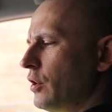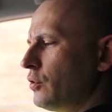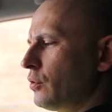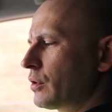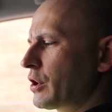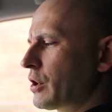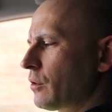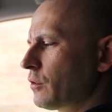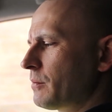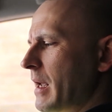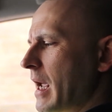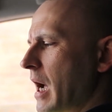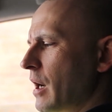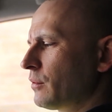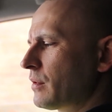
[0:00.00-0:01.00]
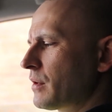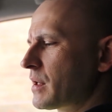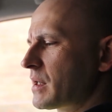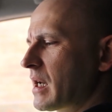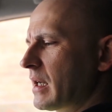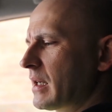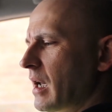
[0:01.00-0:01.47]
Took showed me how to
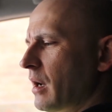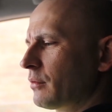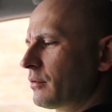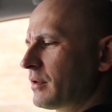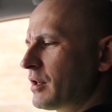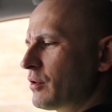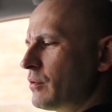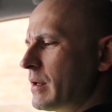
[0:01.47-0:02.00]
set out the